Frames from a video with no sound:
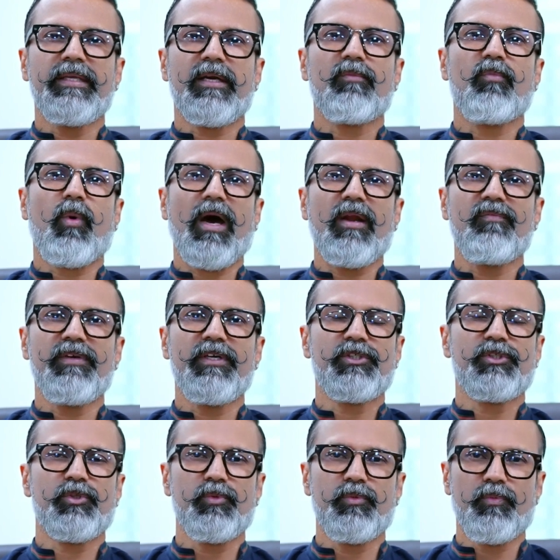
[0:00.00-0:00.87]
that we
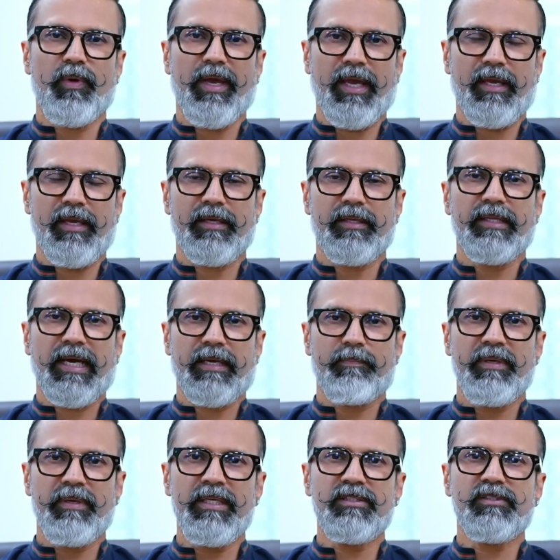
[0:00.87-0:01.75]
should weigh.
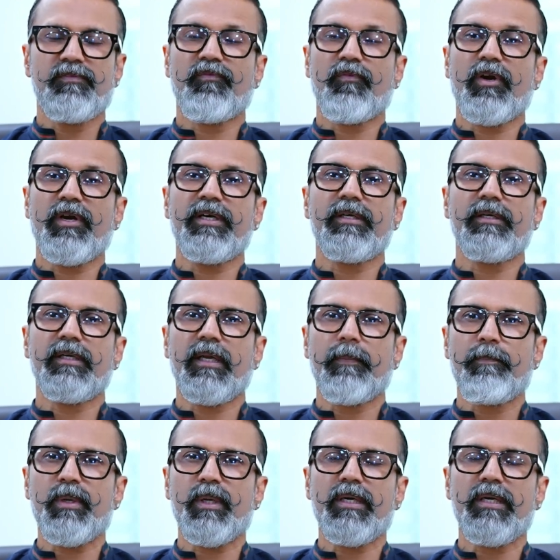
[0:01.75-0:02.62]
That means for a
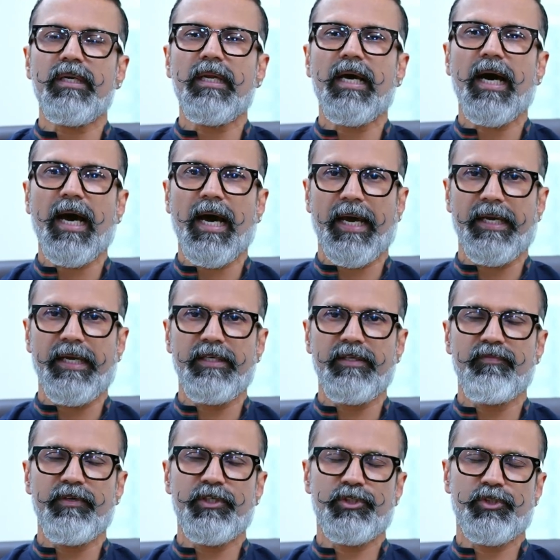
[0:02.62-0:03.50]
typical
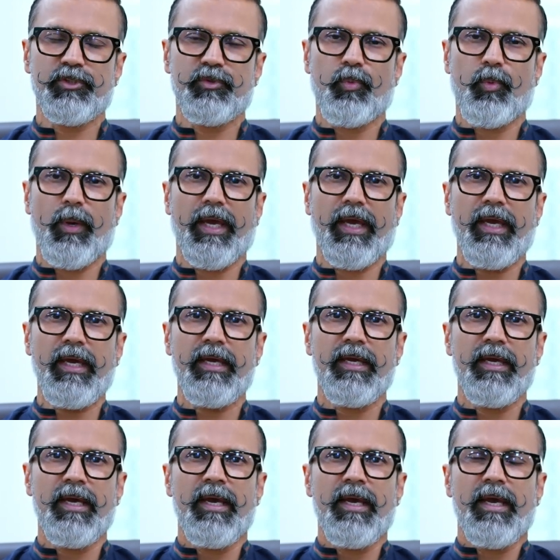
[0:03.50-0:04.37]
height, we should weigh
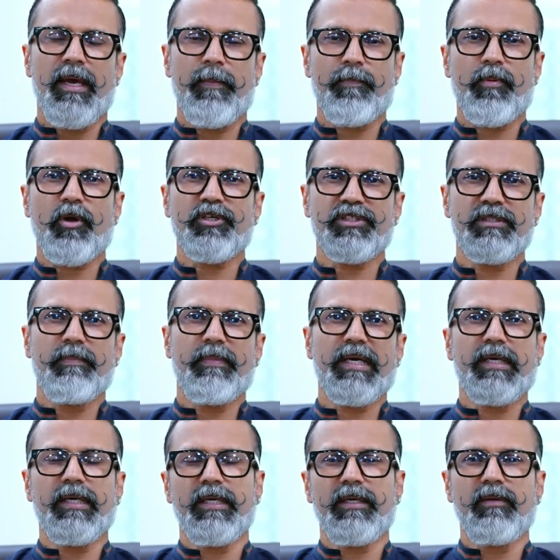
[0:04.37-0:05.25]

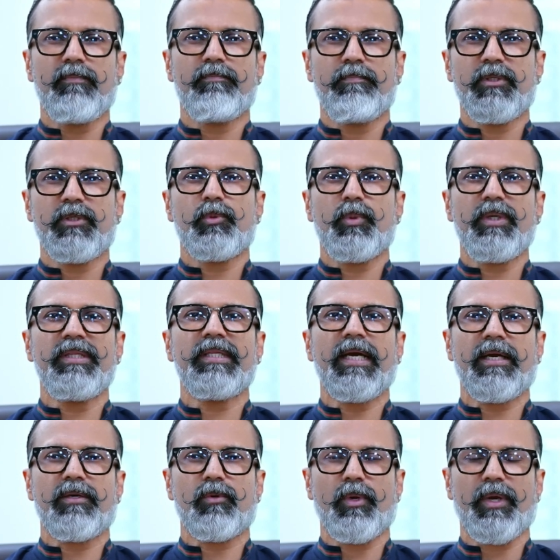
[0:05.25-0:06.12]
approximately between
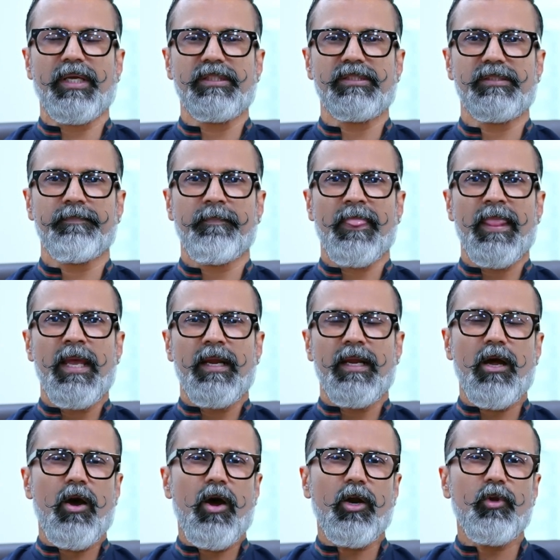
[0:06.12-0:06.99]
that range.
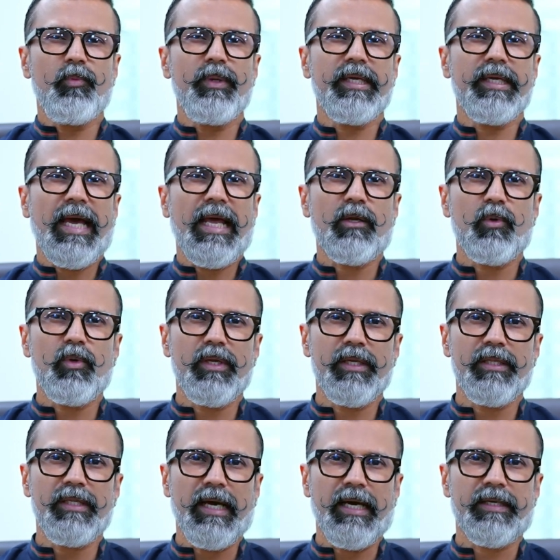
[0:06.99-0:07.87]
Now, how do we
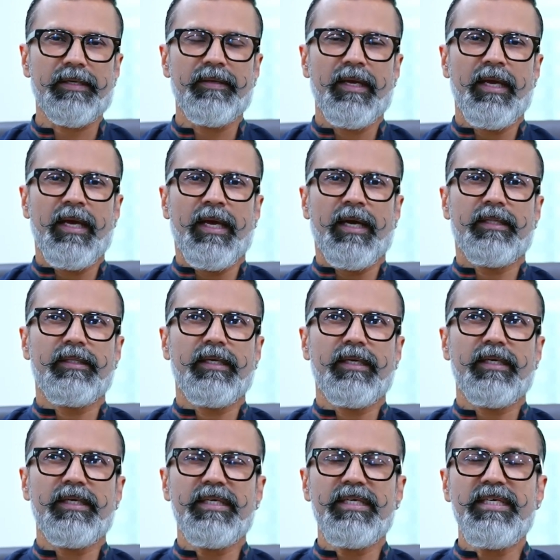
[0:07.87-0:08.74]
calculate that?
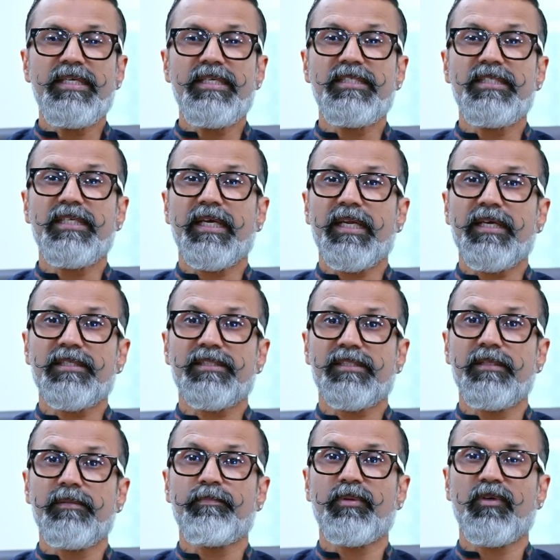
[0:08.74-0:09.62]
The easy and a
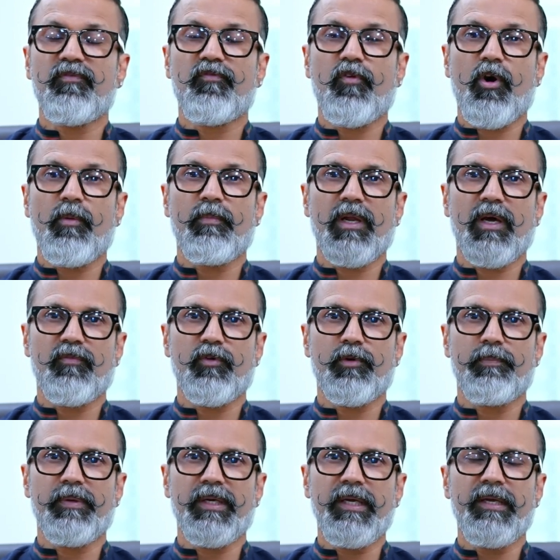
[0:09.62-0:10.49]
simple formula
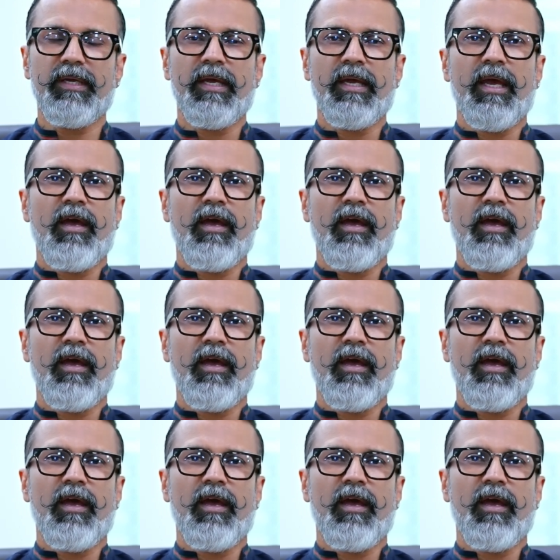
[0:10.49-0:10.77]
would be,